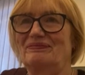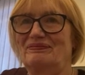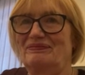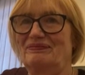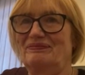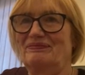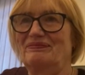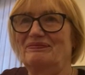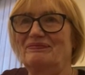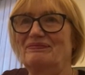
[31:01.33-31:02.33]

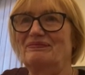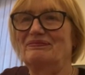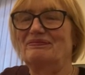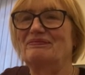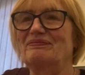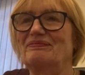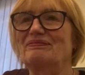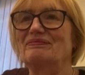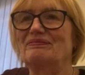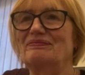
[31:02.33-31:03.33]

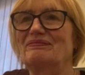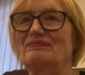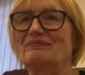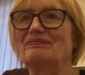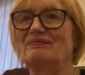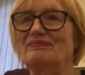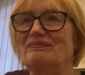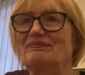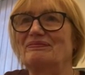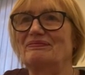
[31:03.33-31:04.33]

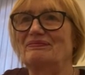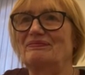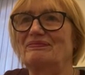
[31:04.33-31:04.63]
The person shown says nothing.